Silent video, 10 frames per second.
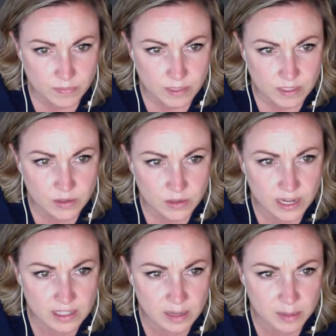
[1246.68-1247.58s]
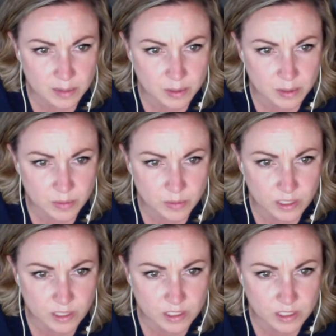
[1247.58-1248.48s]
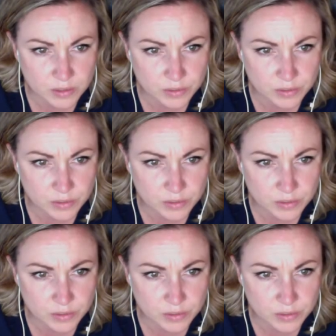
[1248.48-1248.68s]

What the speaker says: So yeah, it's got to be between 1 and 2.